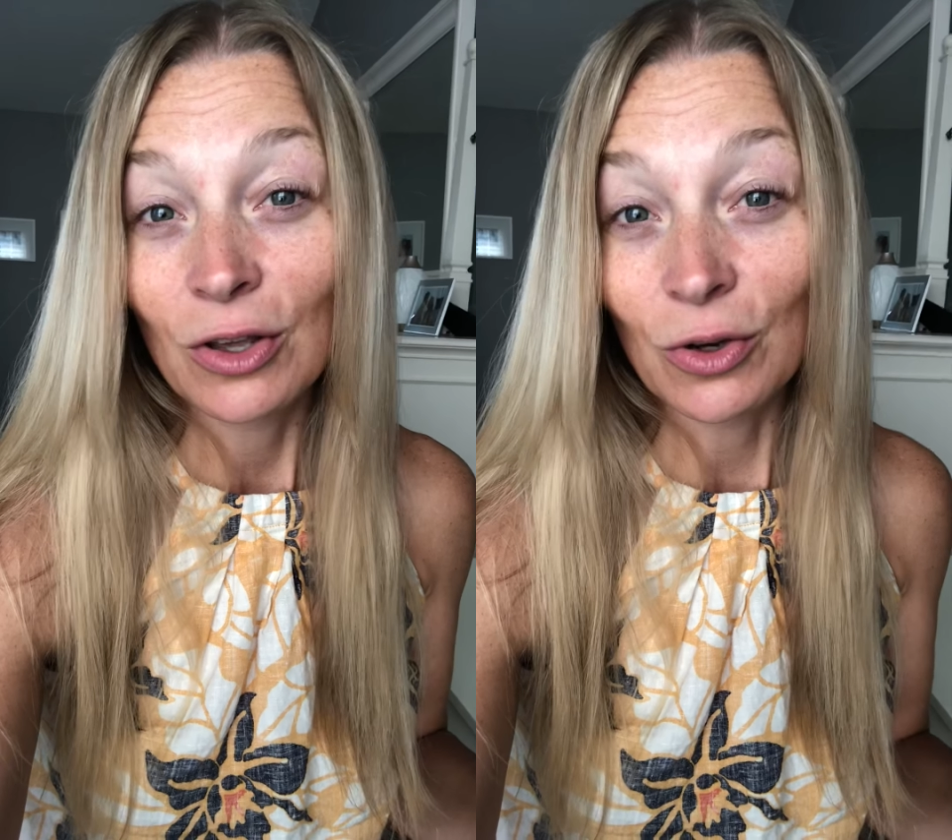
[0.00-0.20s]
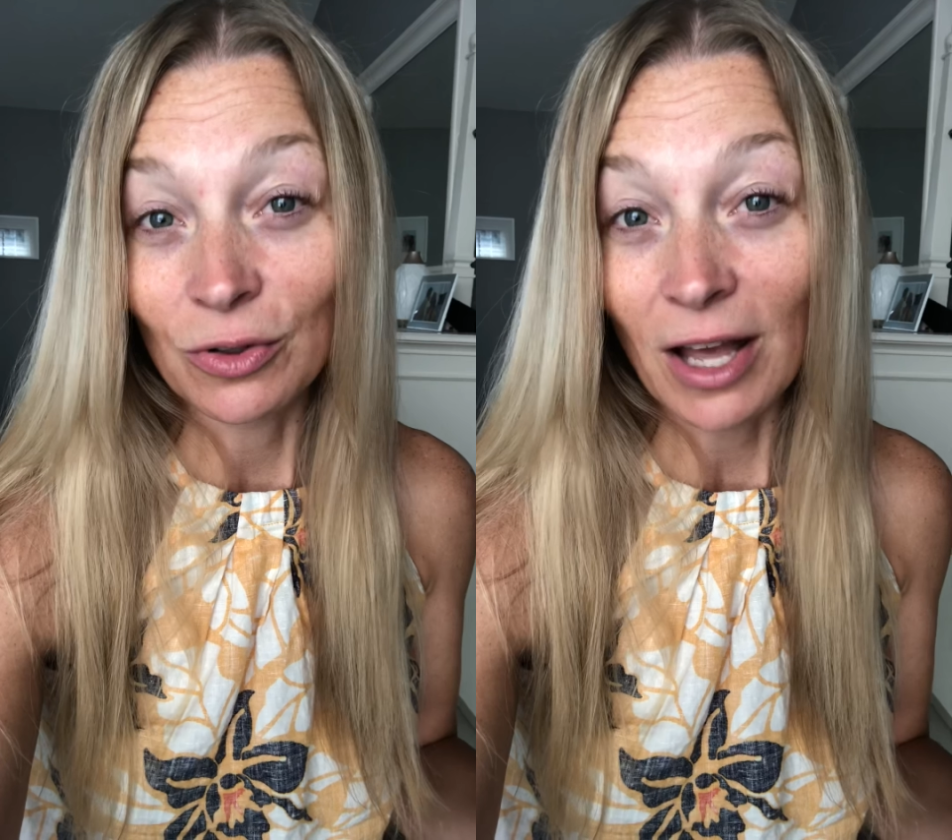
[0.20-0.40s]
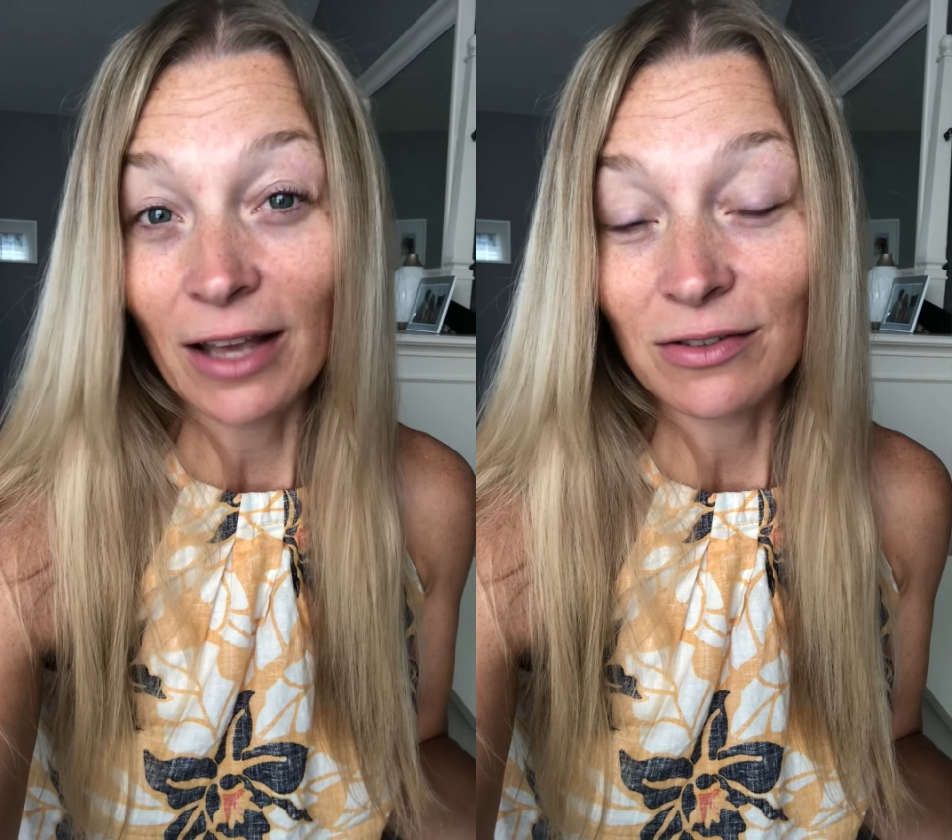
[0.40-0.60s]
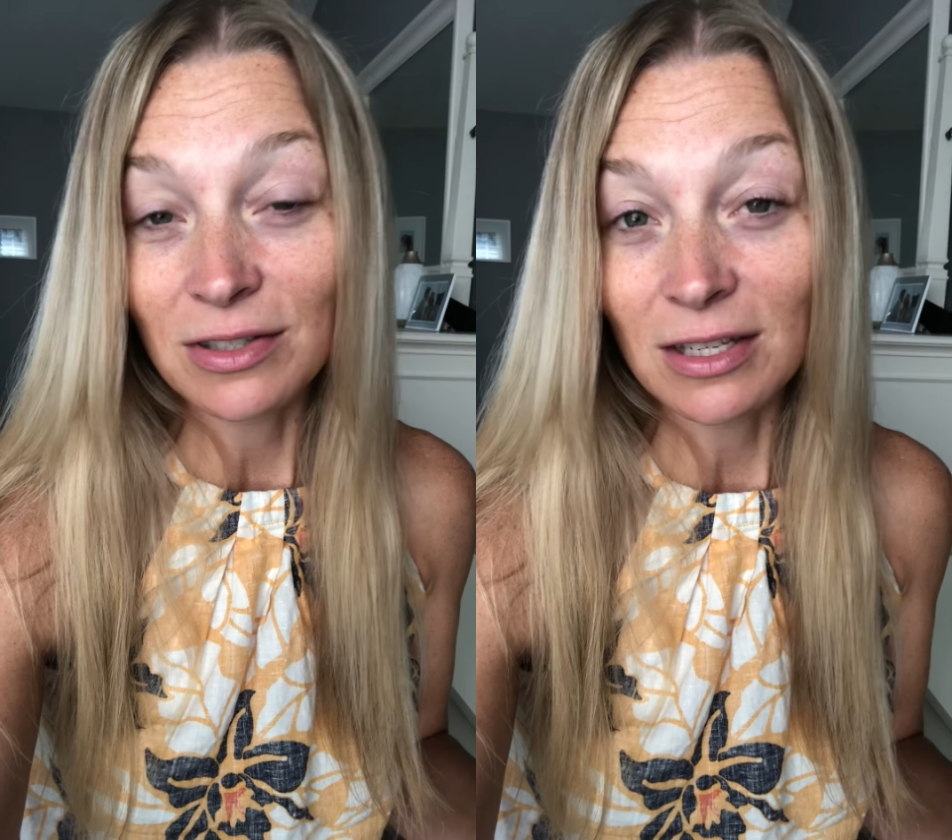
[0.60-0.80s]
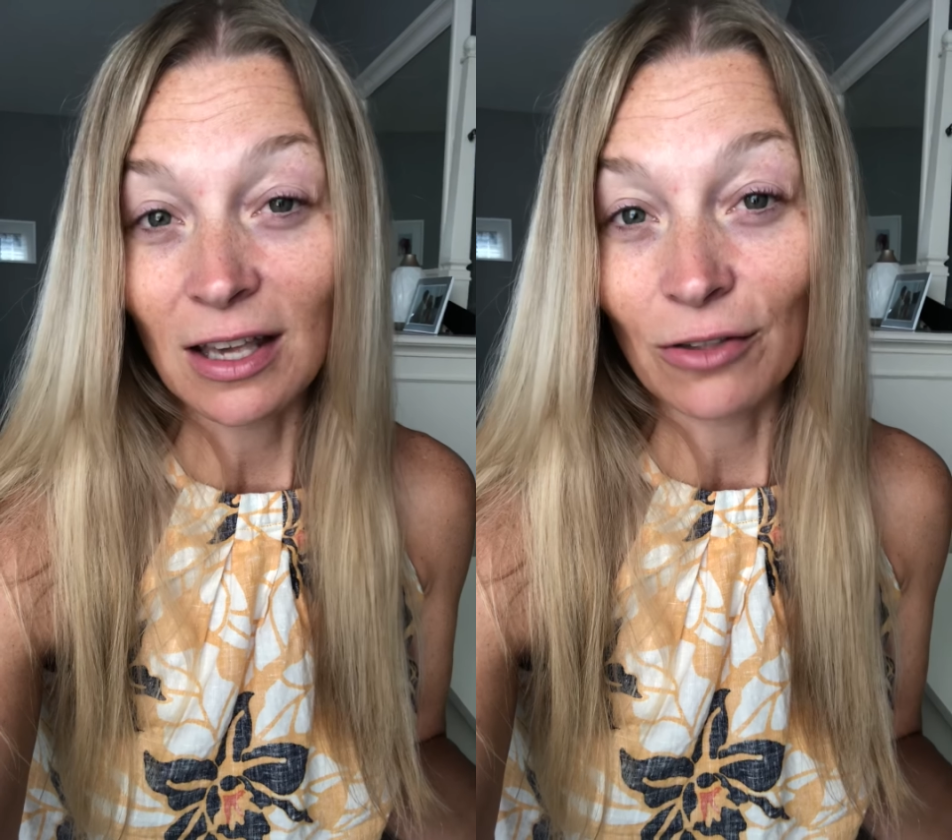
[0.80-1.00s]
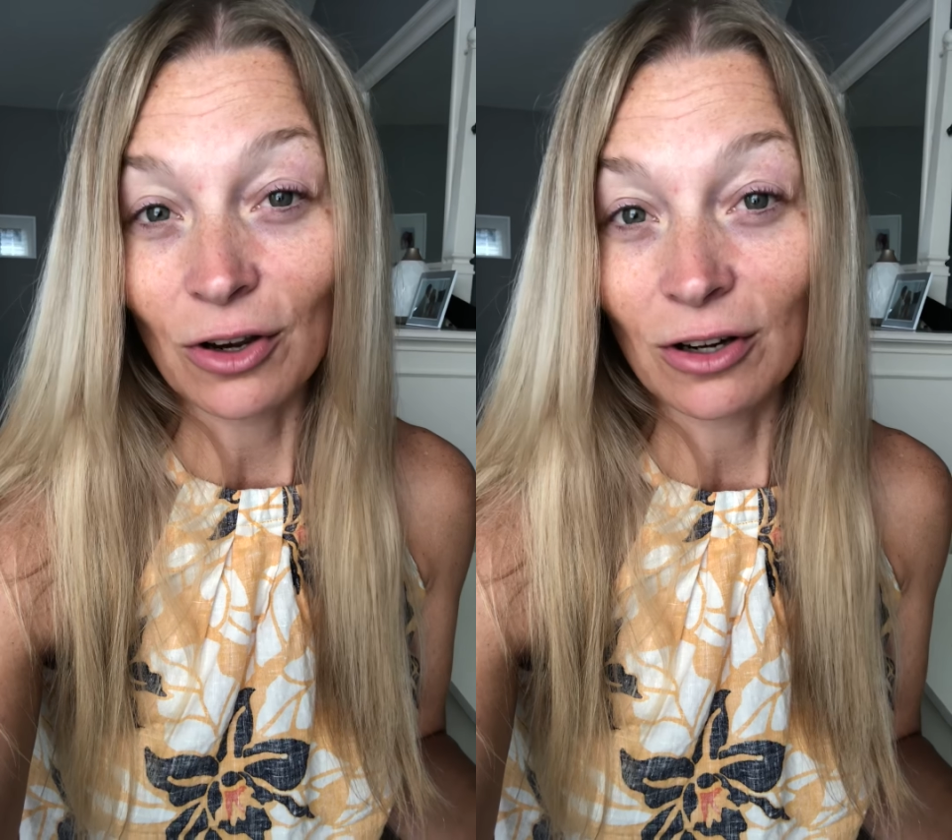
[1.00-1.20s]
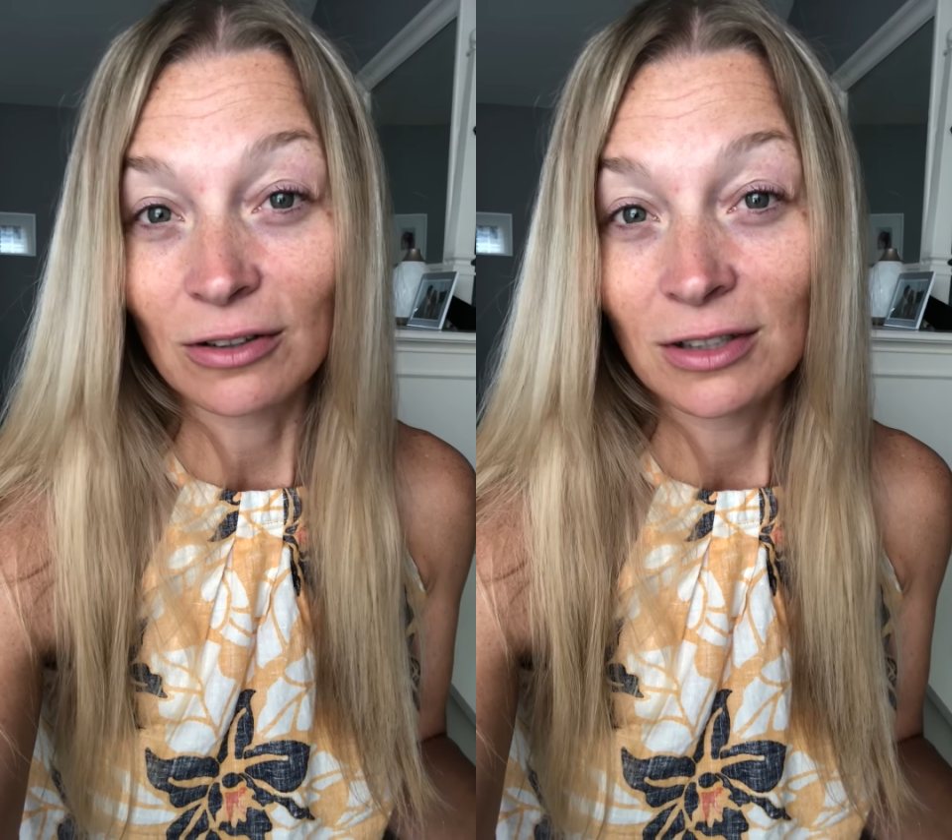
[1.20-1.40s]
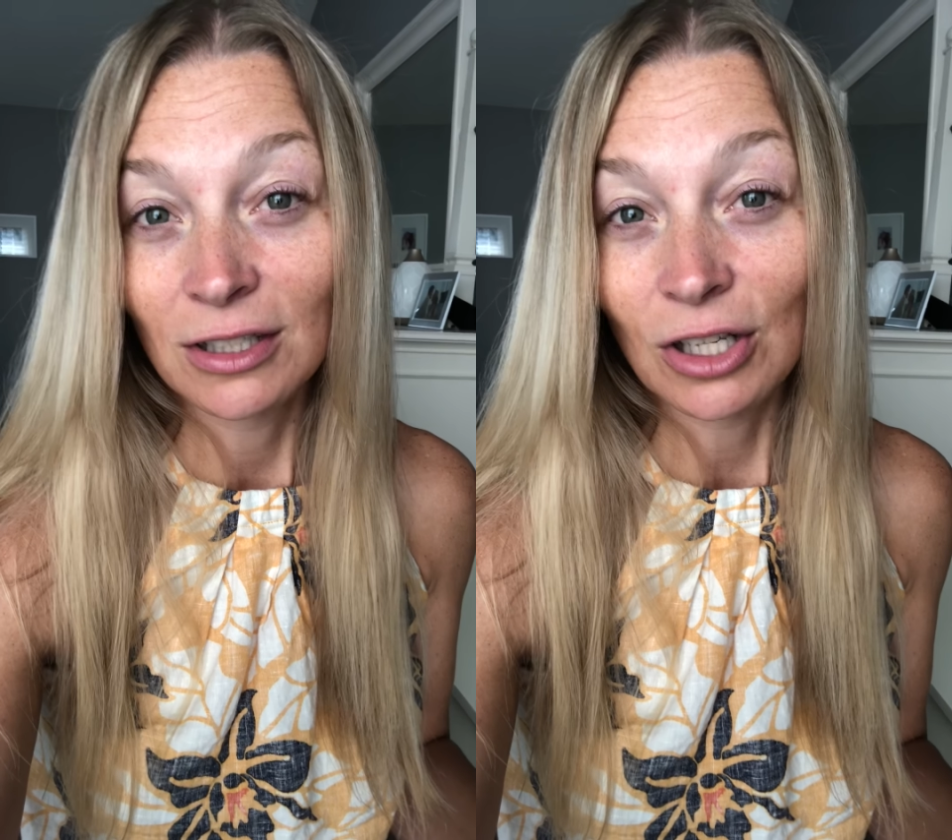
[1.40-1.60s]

your lives together.